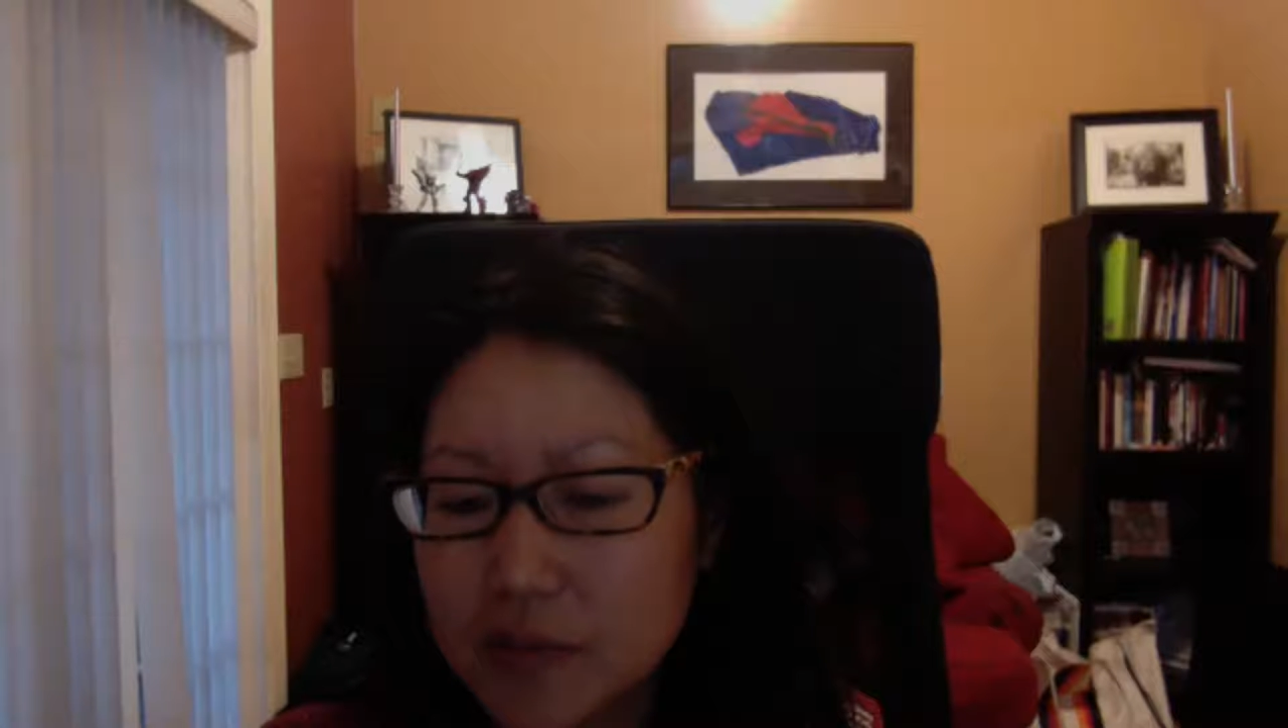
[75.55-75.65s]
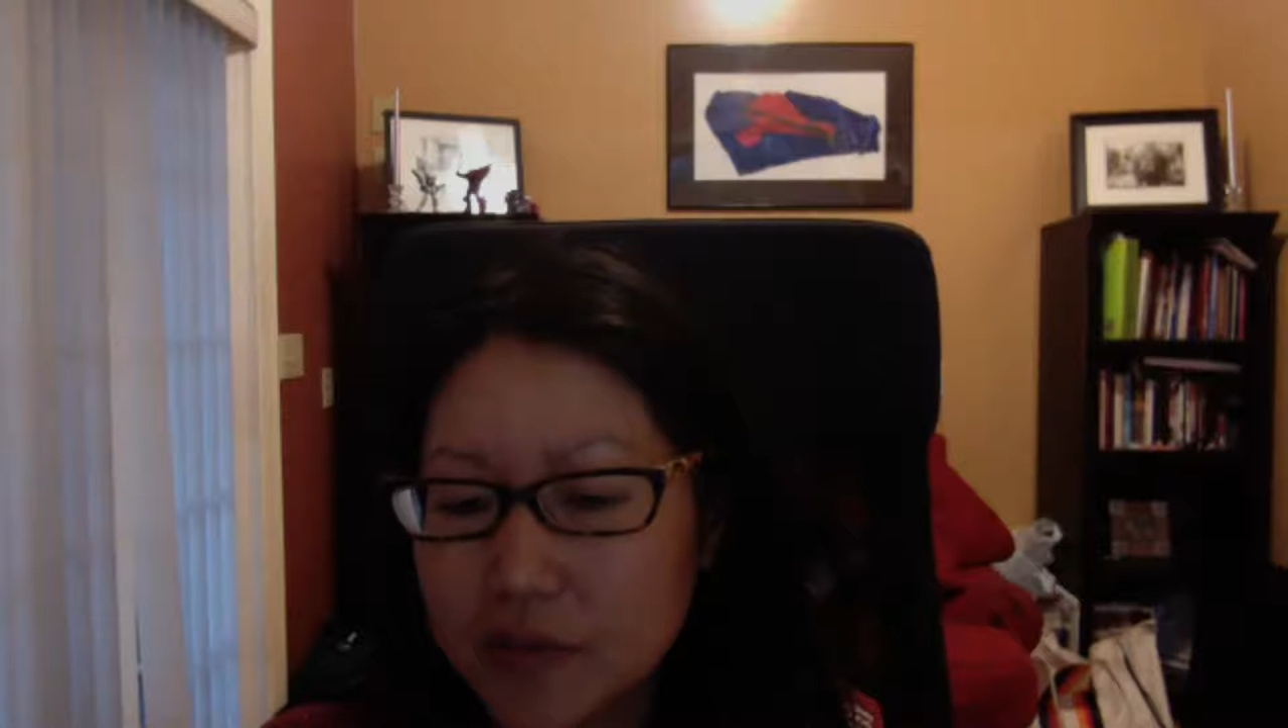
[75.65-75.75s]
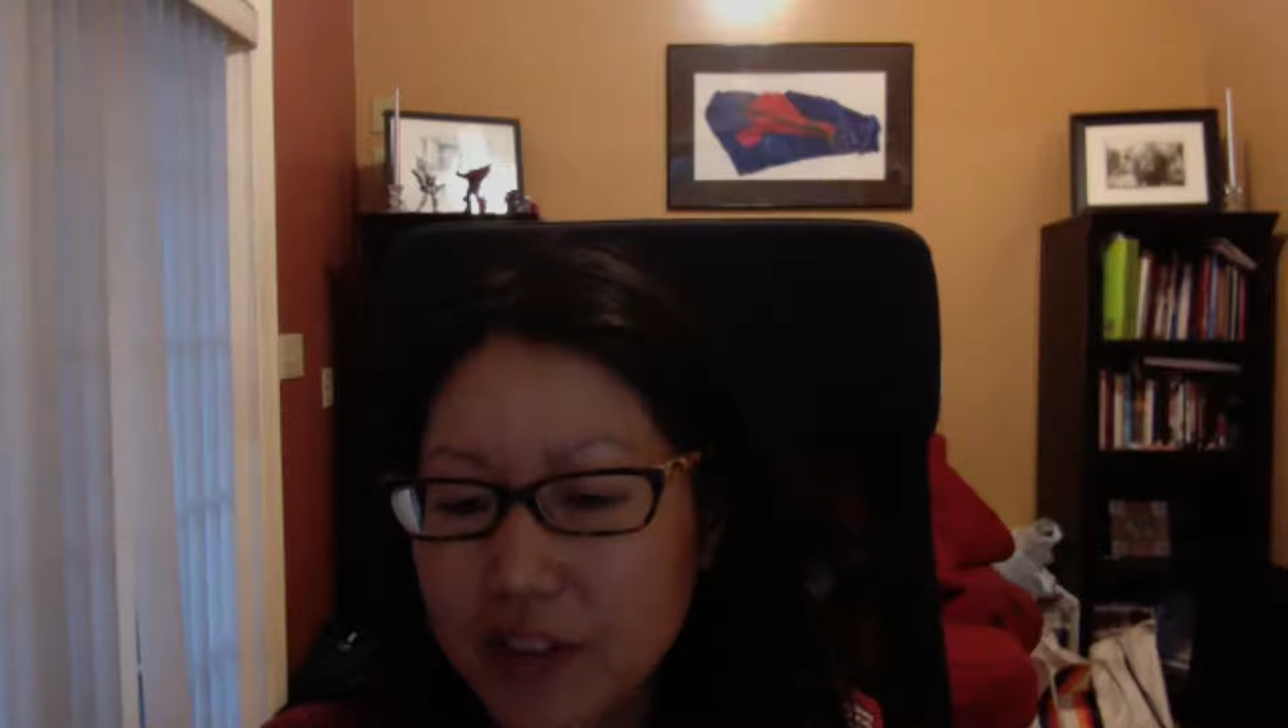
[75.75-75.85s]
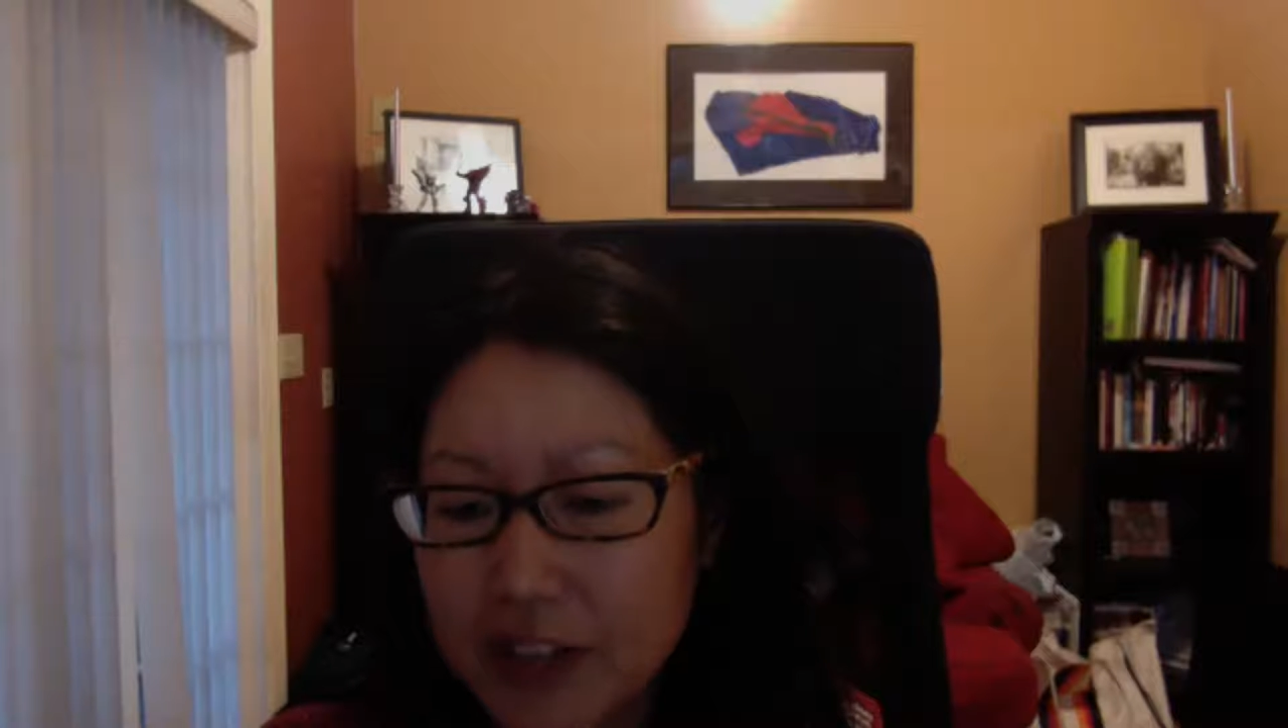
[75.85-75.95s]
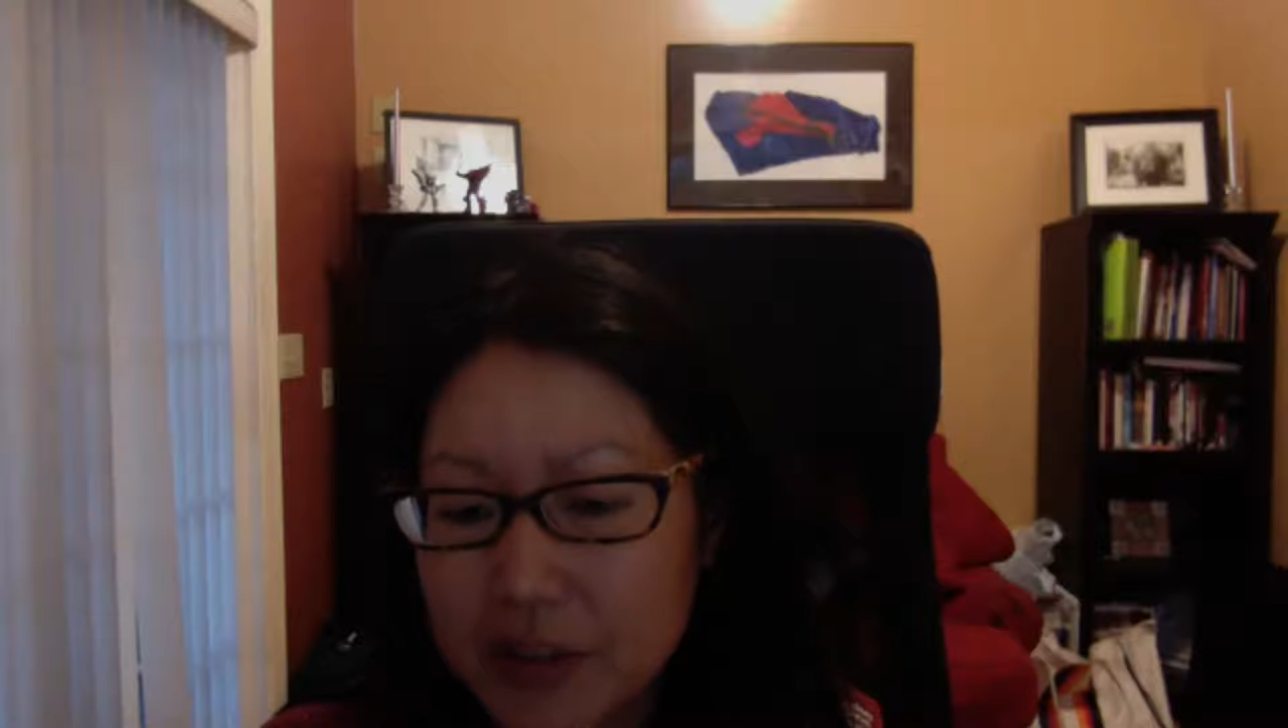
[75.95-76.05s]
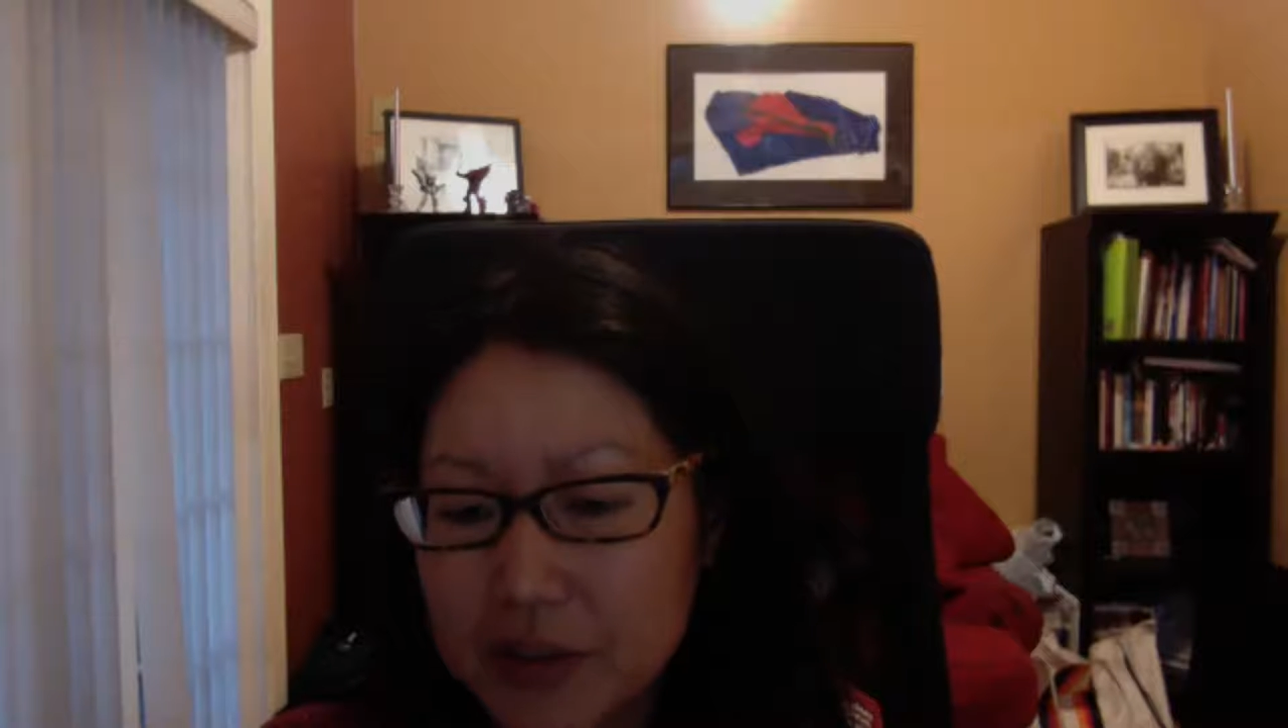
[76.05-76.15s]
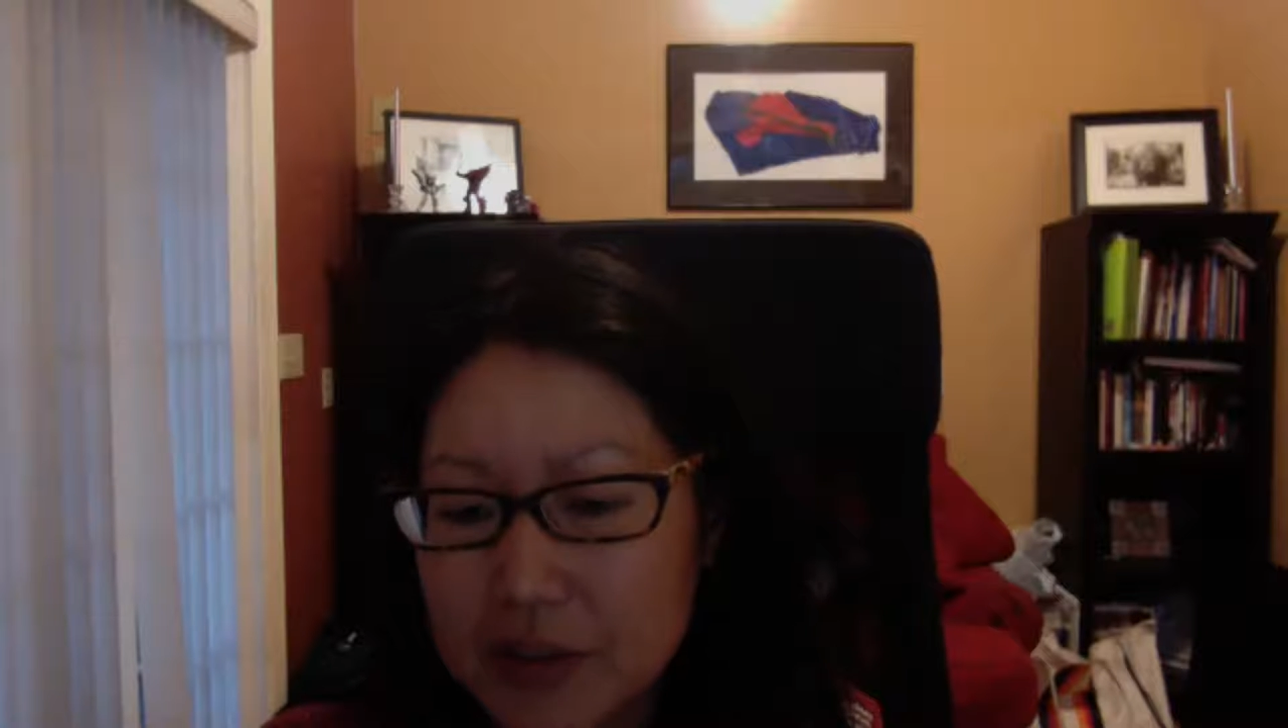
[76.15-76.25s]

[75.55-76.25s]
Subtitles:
final